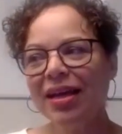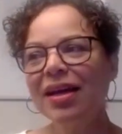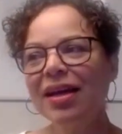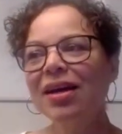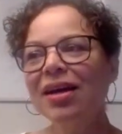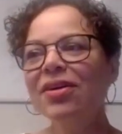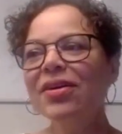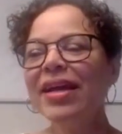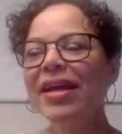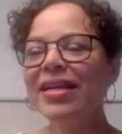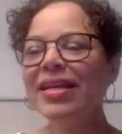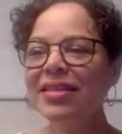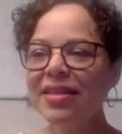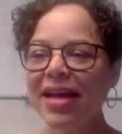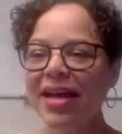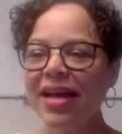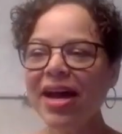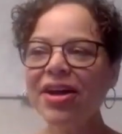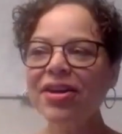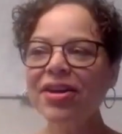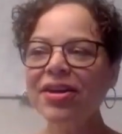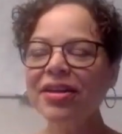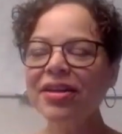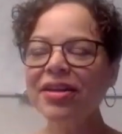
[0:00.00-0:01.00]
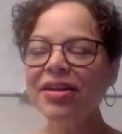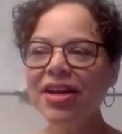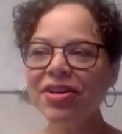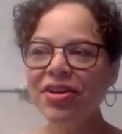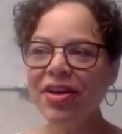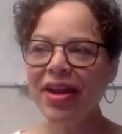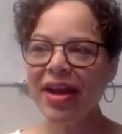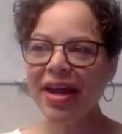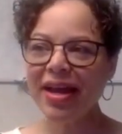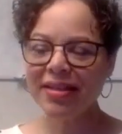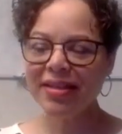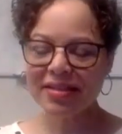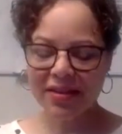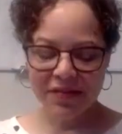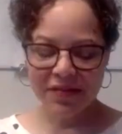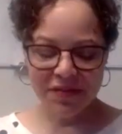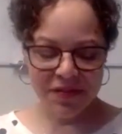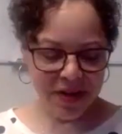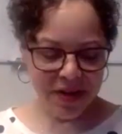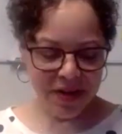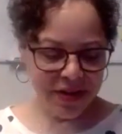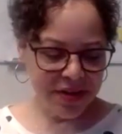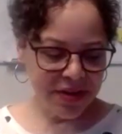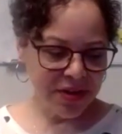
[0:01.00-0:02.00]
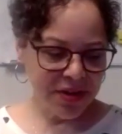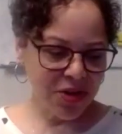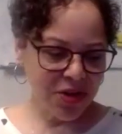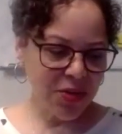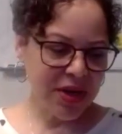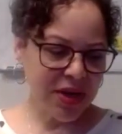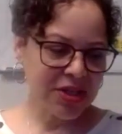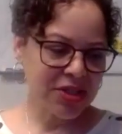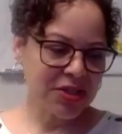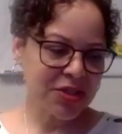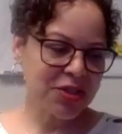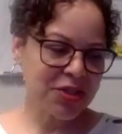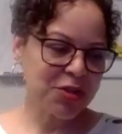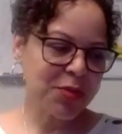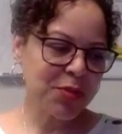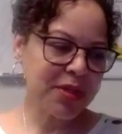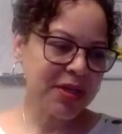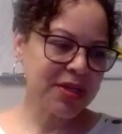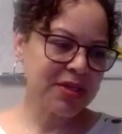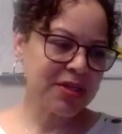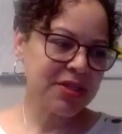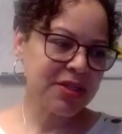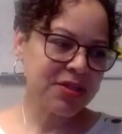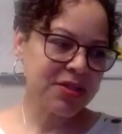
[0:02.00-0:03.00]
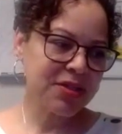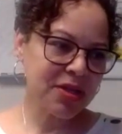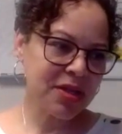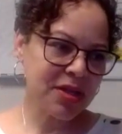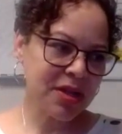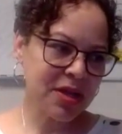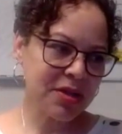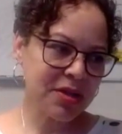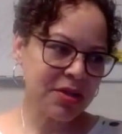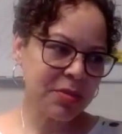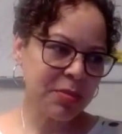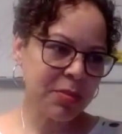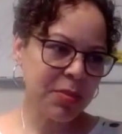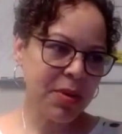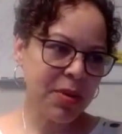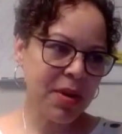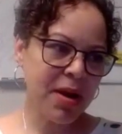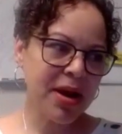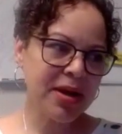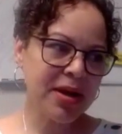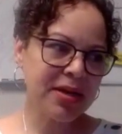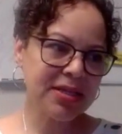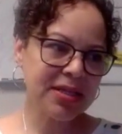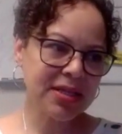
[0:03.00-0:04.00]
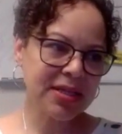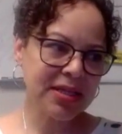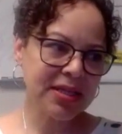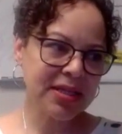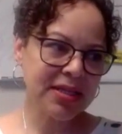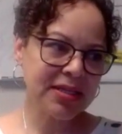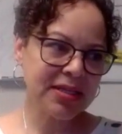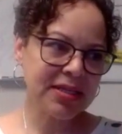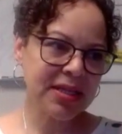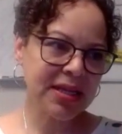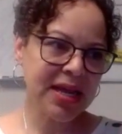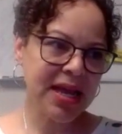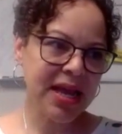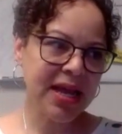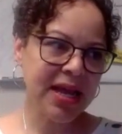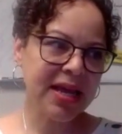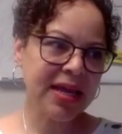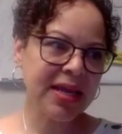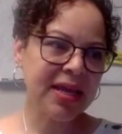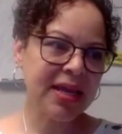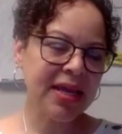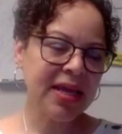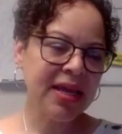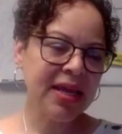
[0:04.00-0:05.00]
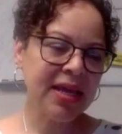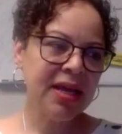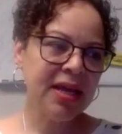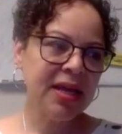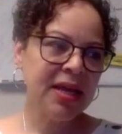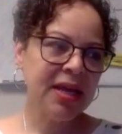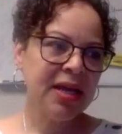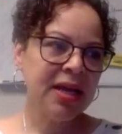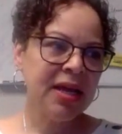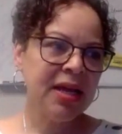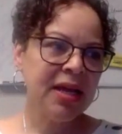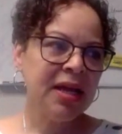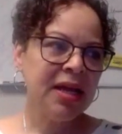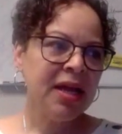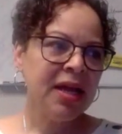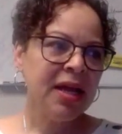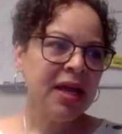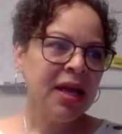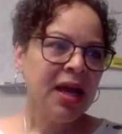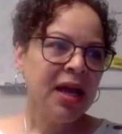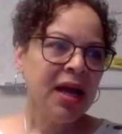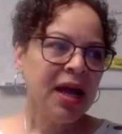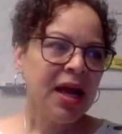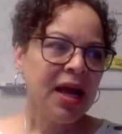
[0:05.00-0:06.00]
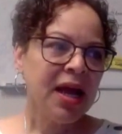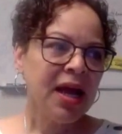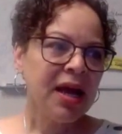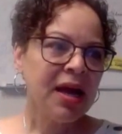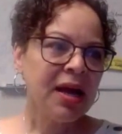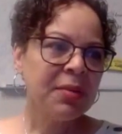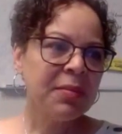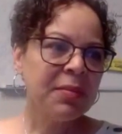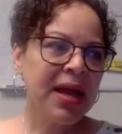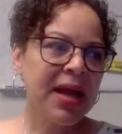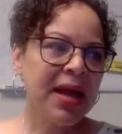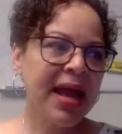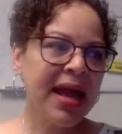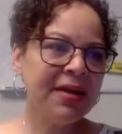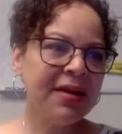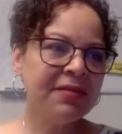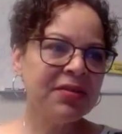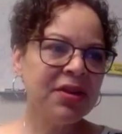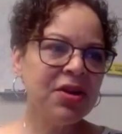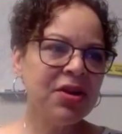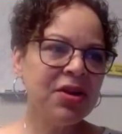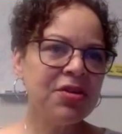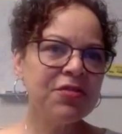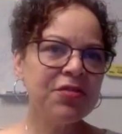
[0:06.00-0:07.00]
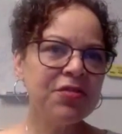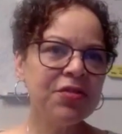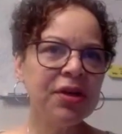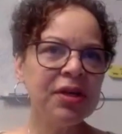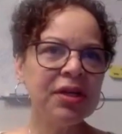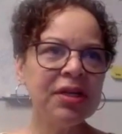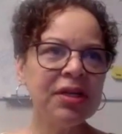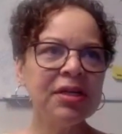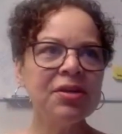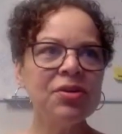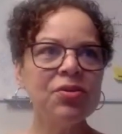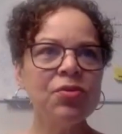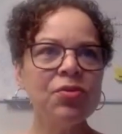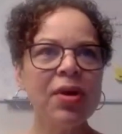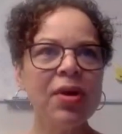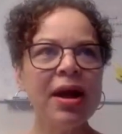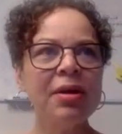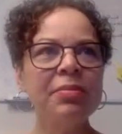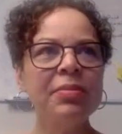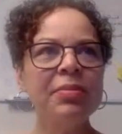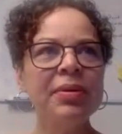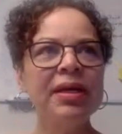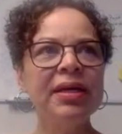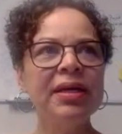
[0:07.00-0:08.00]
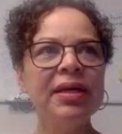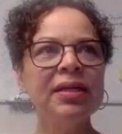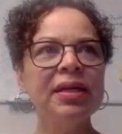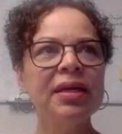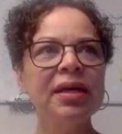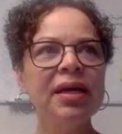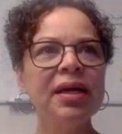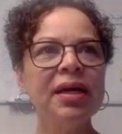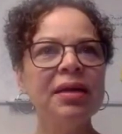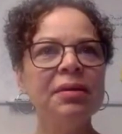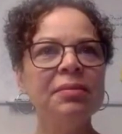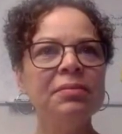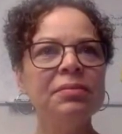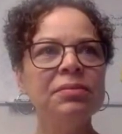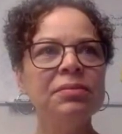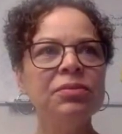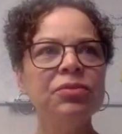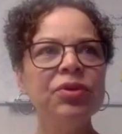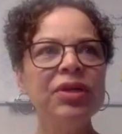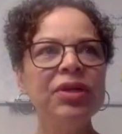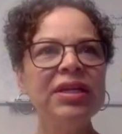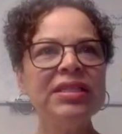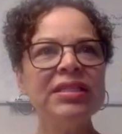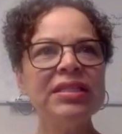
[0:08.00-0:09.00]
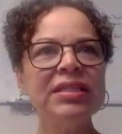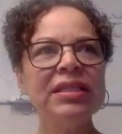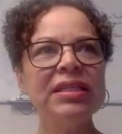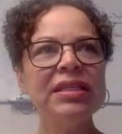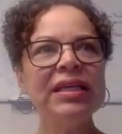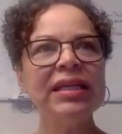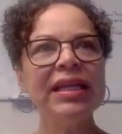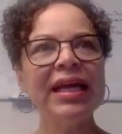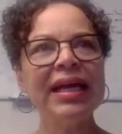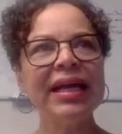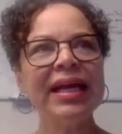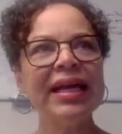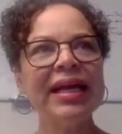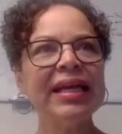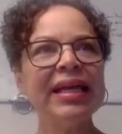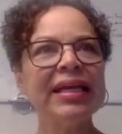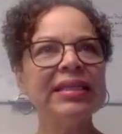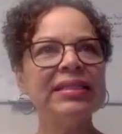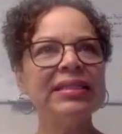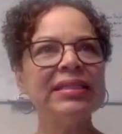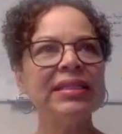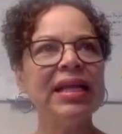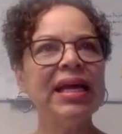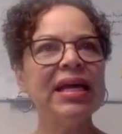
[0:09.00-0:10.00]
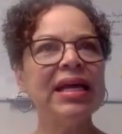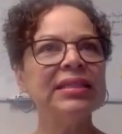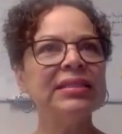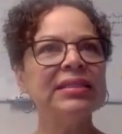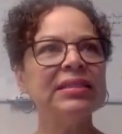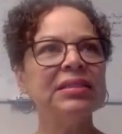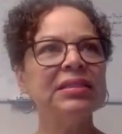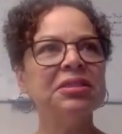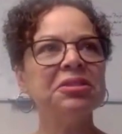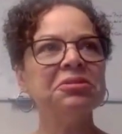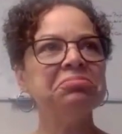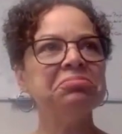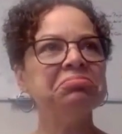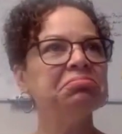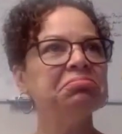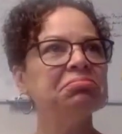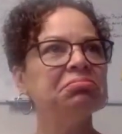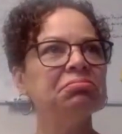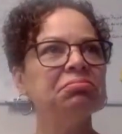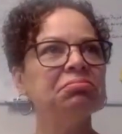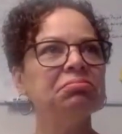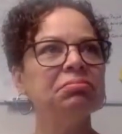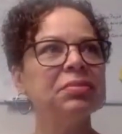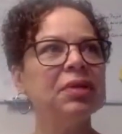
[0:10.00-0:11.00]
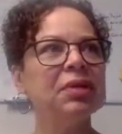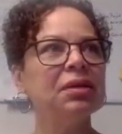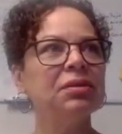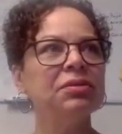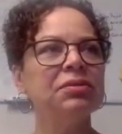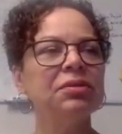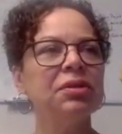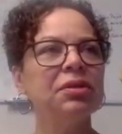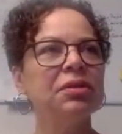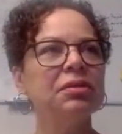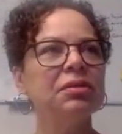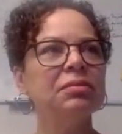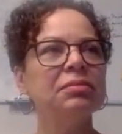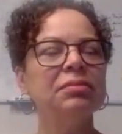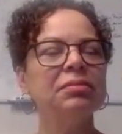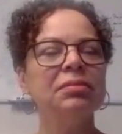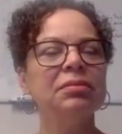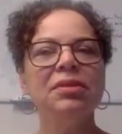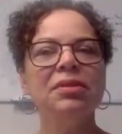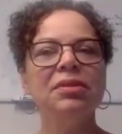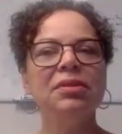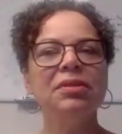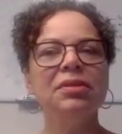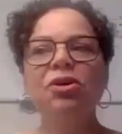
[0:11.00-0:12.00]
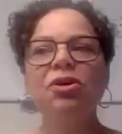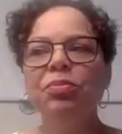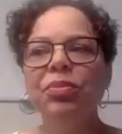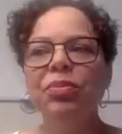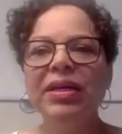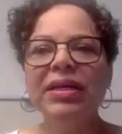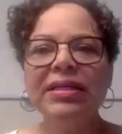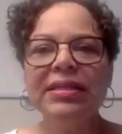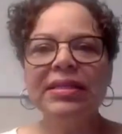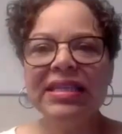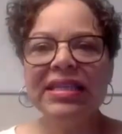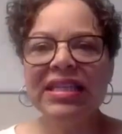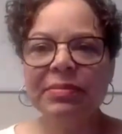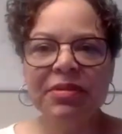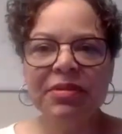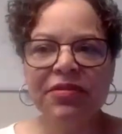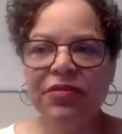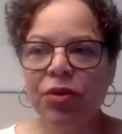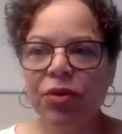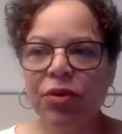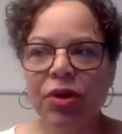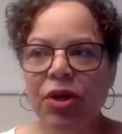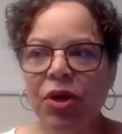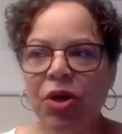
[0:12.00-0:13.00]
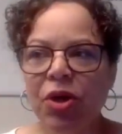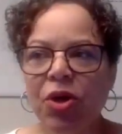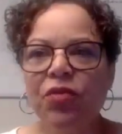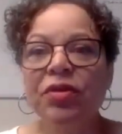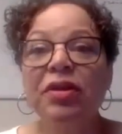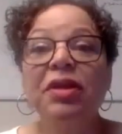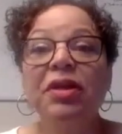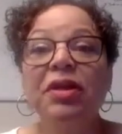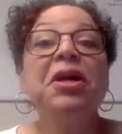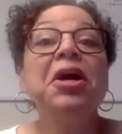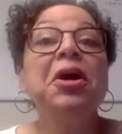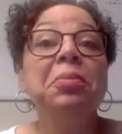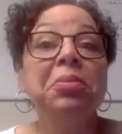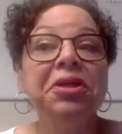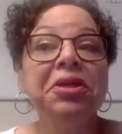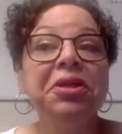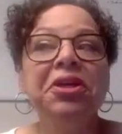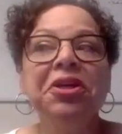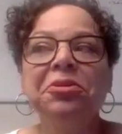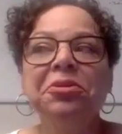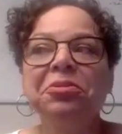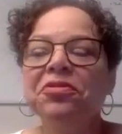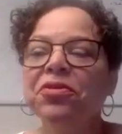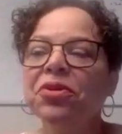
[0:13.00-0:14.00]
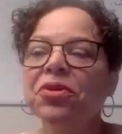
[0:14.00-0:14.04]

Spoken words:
Okay, so now you're asking very good questions because there's another part to this that I have known for a good while, but recently, like I guess last, I don't know, BC, before COVID, a couple of years